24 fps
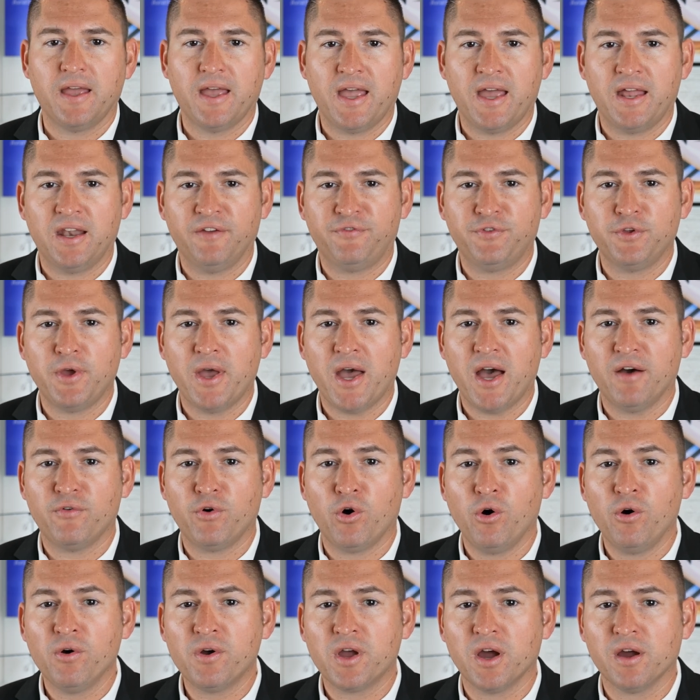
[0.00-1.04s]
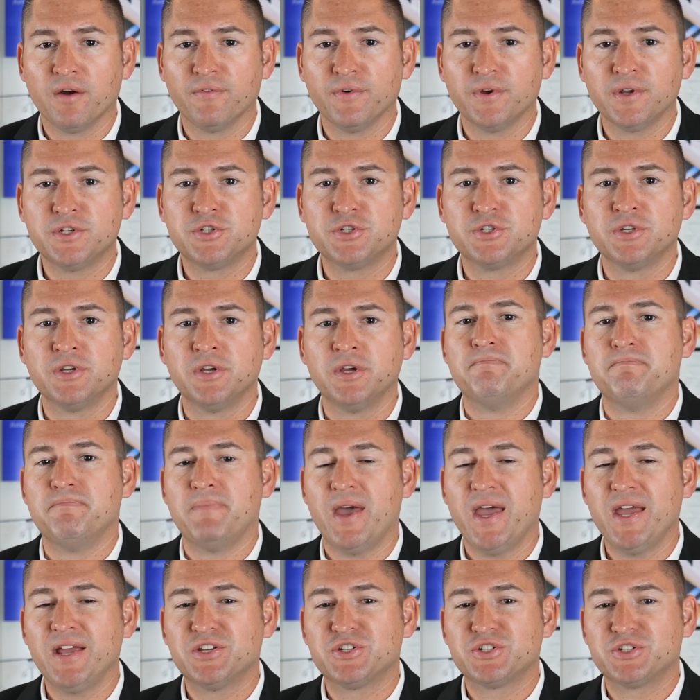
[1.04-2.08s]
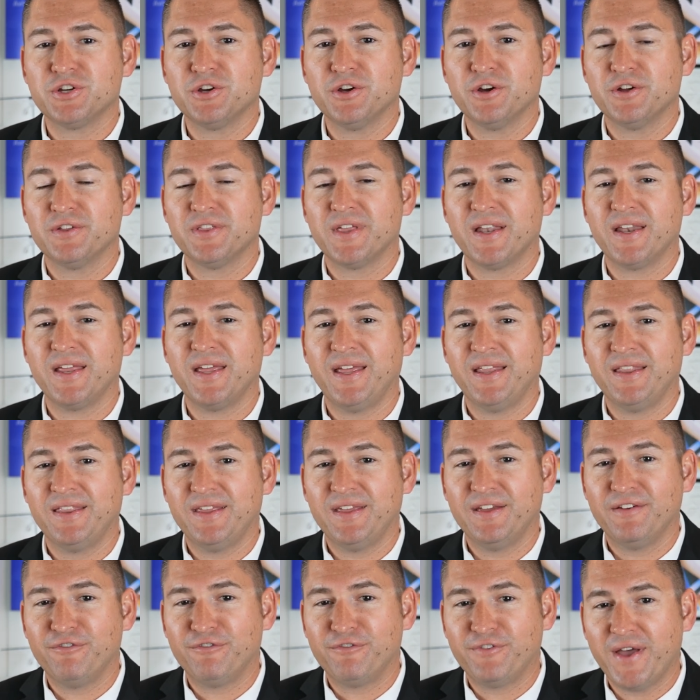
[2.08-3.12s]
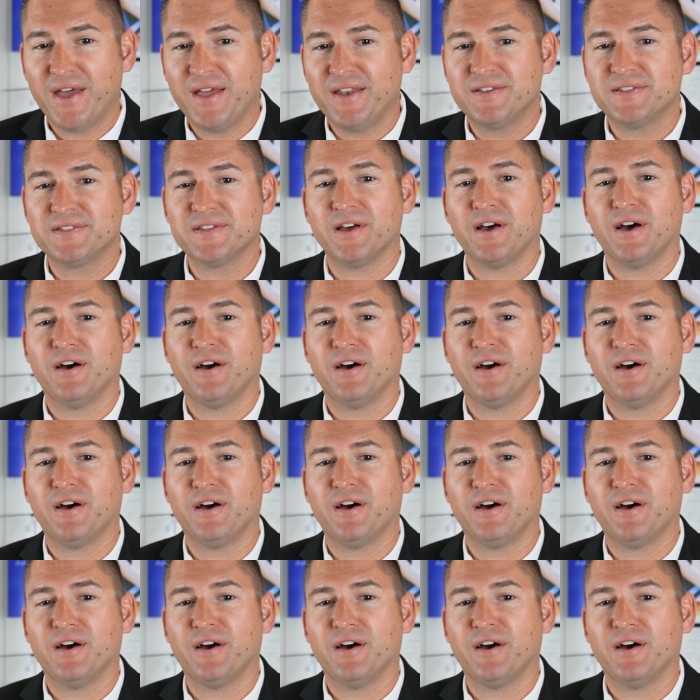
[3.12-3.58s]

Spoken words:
And if you have whole coverage, make sure that in the event